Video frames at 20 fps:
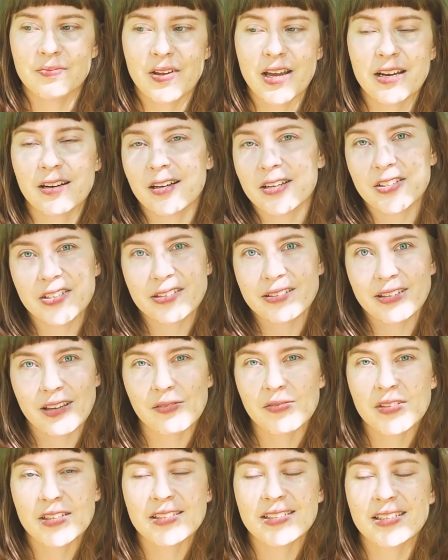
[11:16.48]
and I just
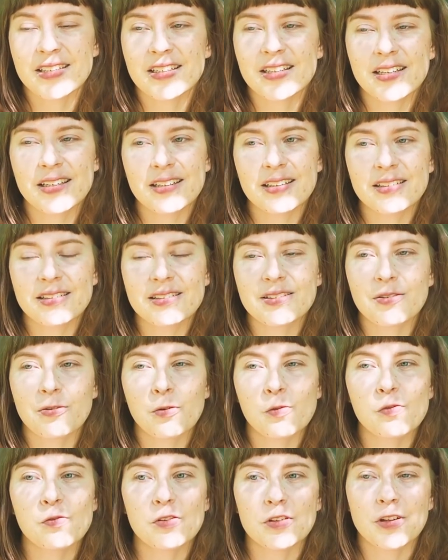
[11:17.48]
love the city. It's
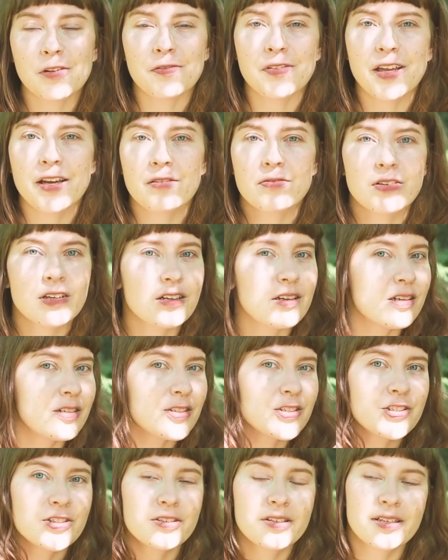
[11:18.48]
so full of life and
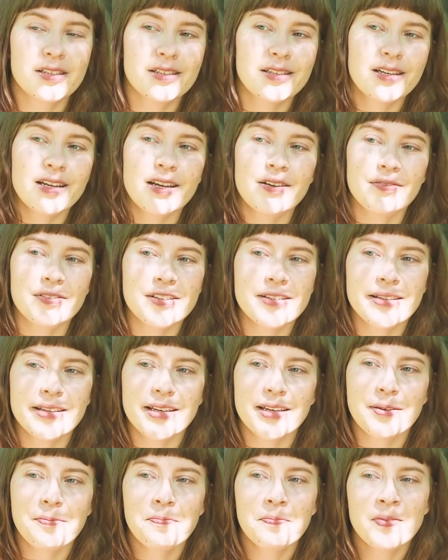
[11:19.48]
culture and
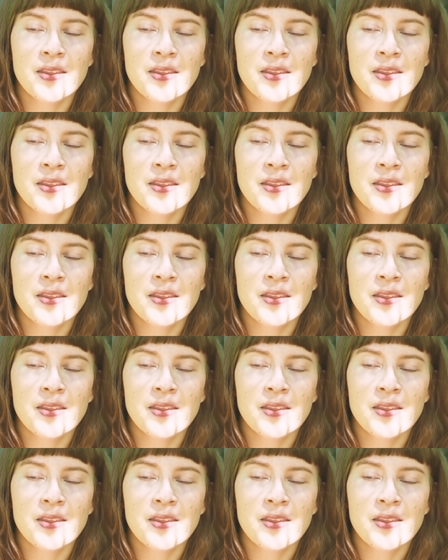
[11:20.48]
everything,